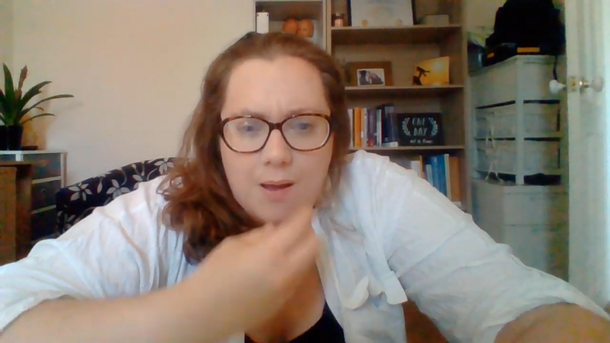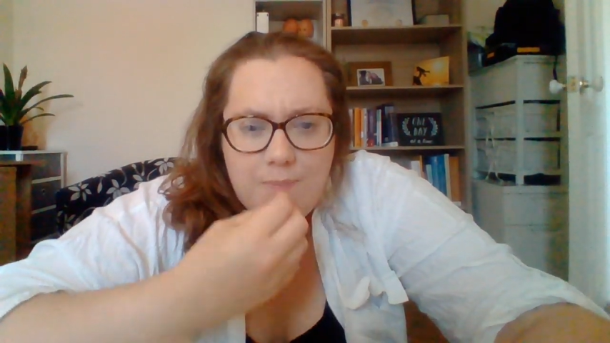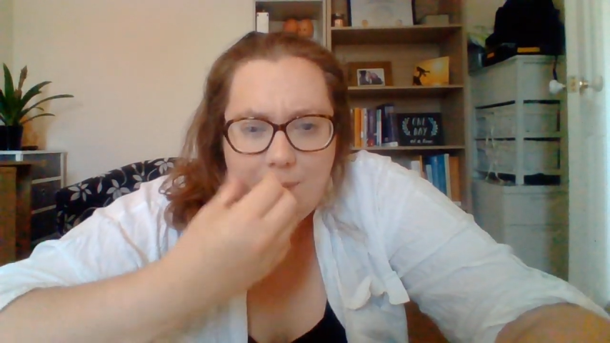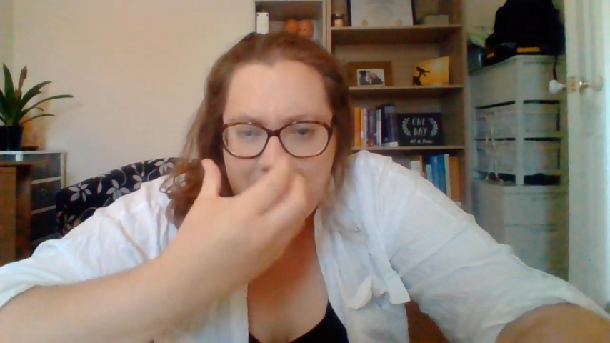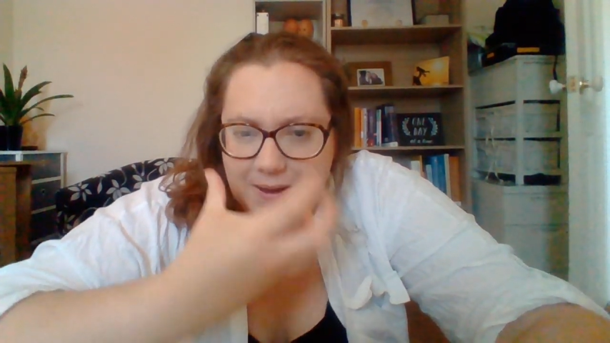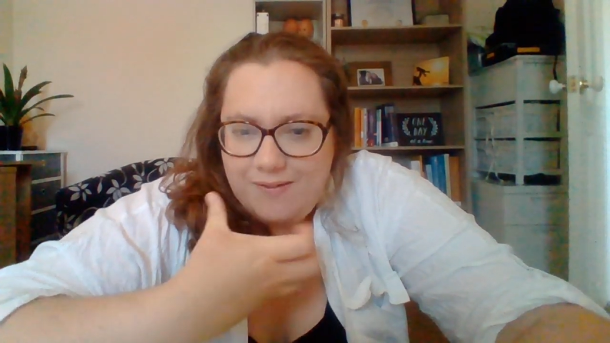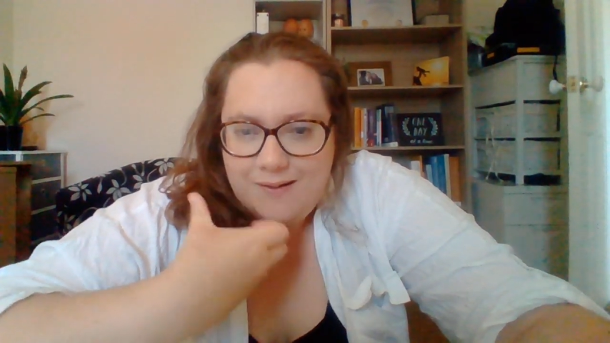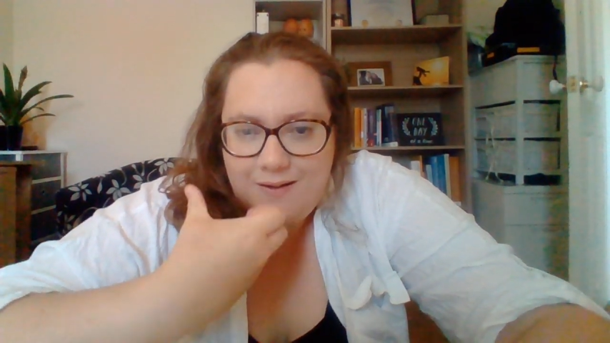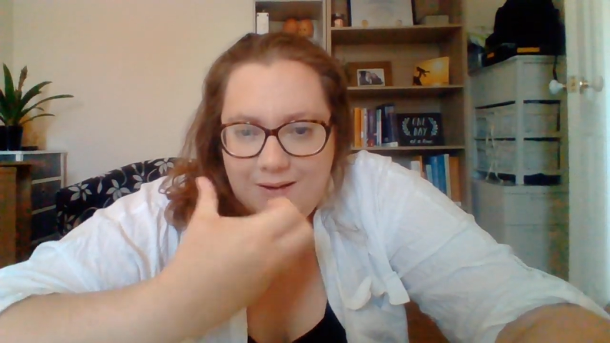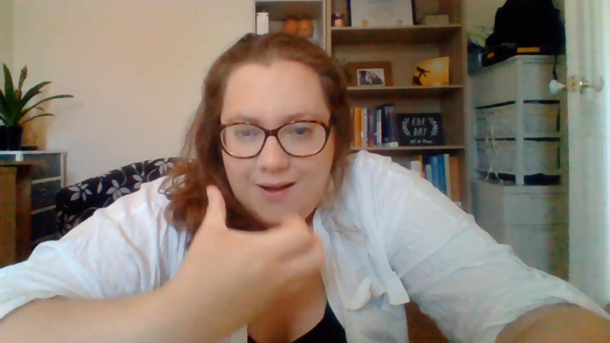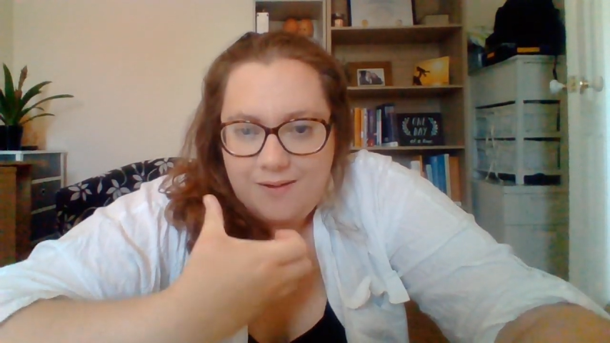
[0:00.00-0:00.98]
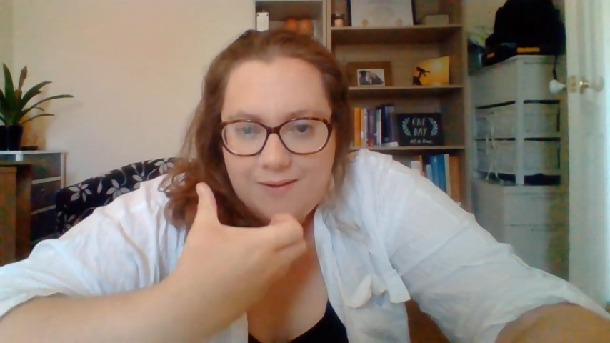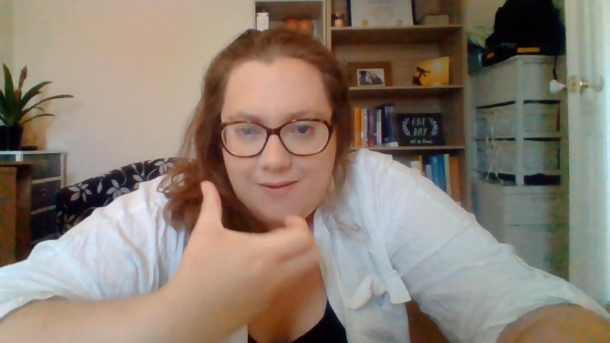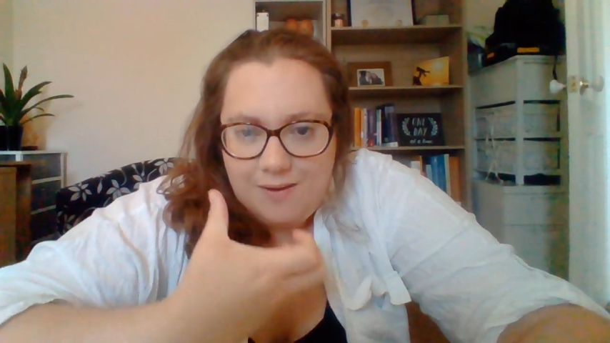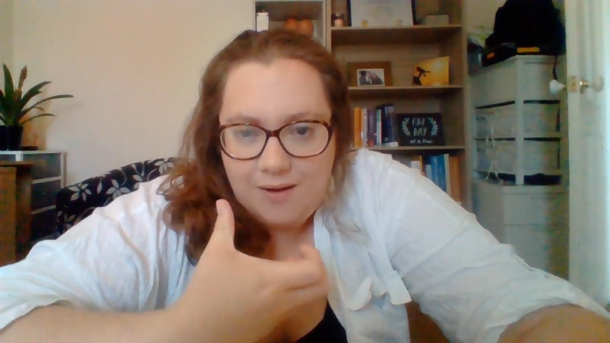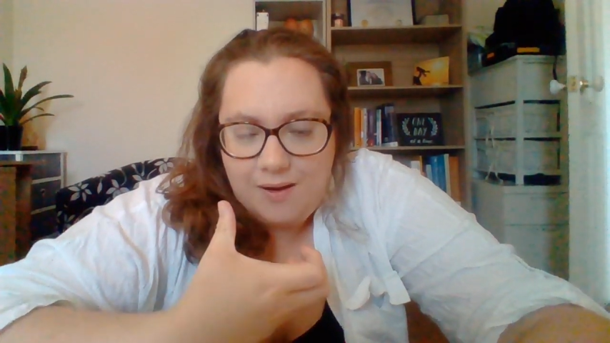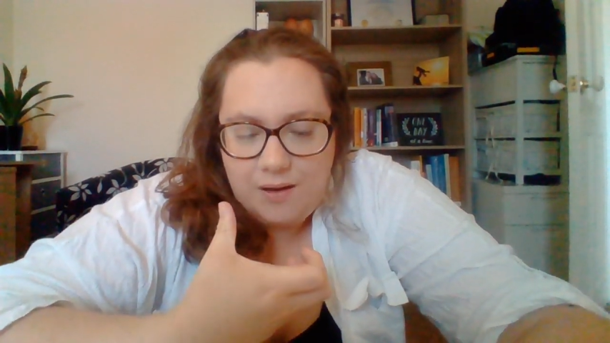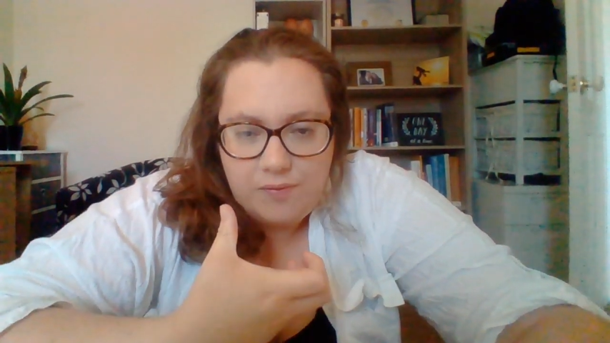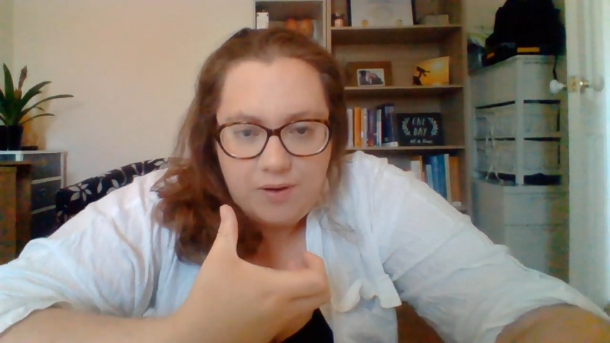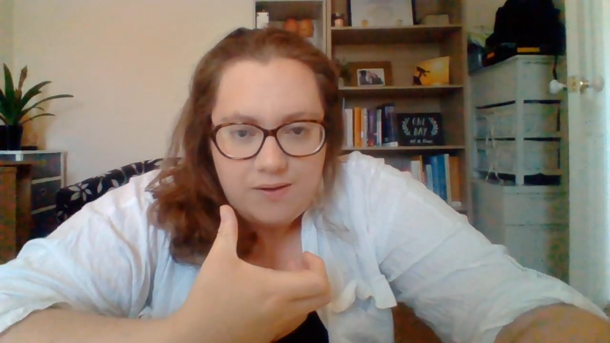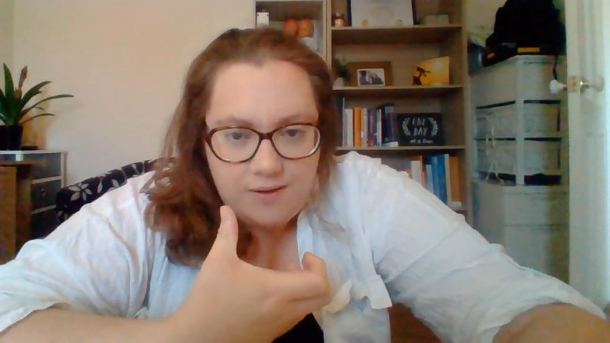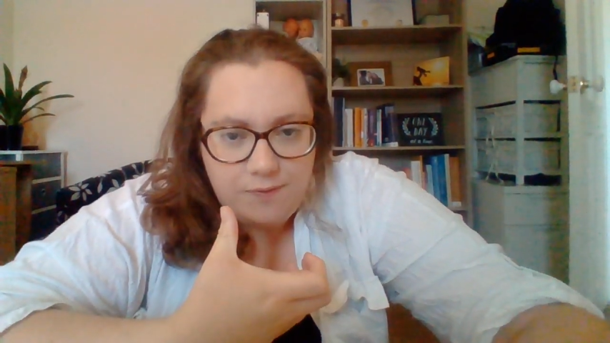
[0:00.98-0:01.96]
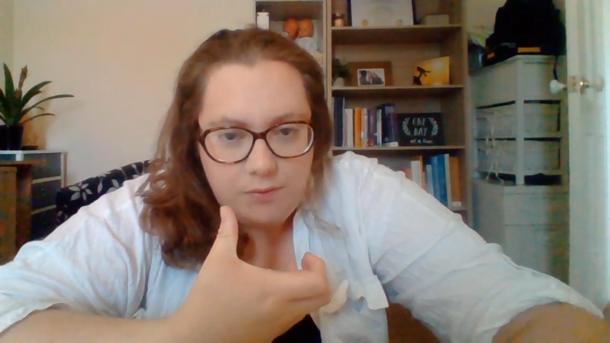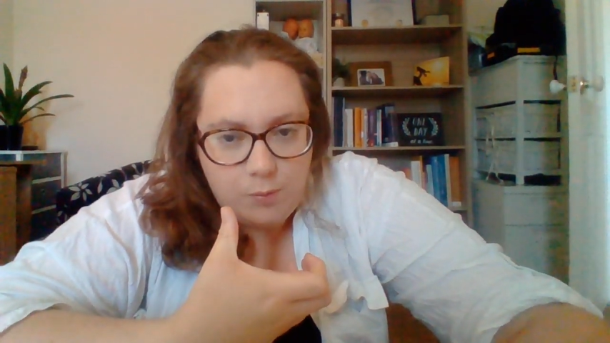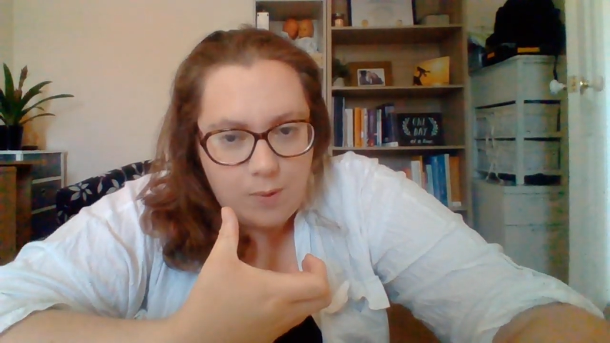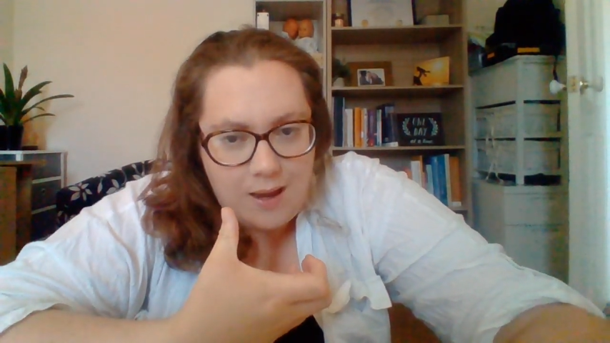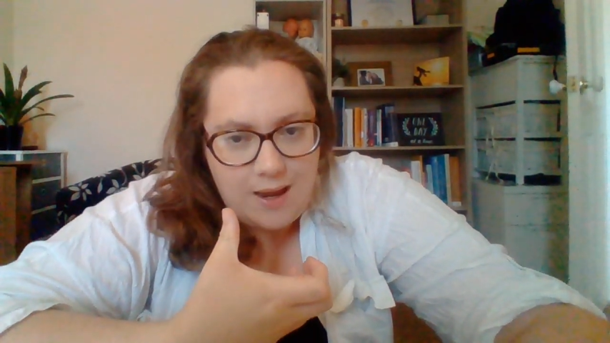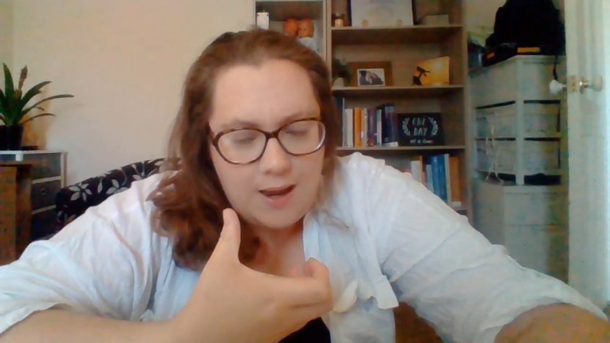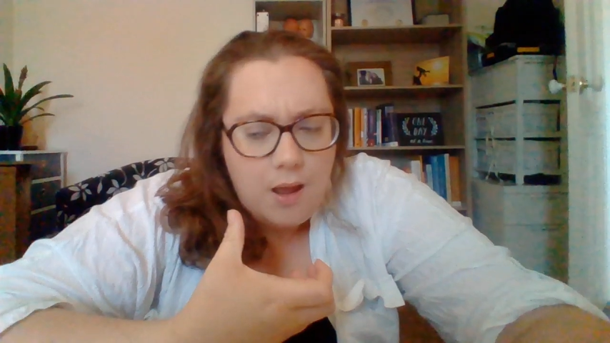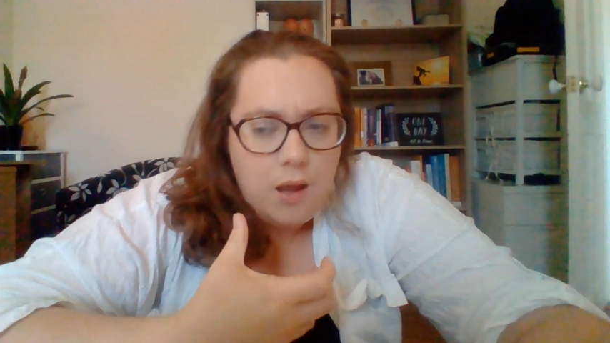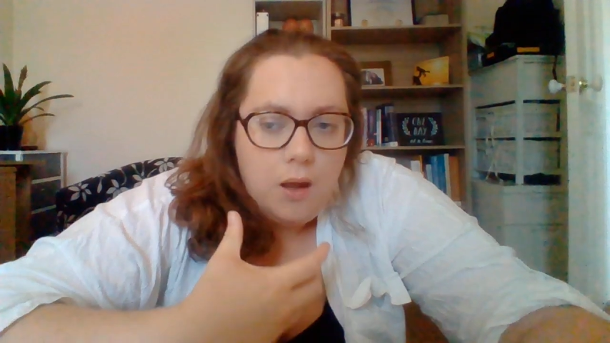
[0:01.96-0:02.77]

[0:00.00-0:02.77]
Baby has to learn how to suck in a very different way,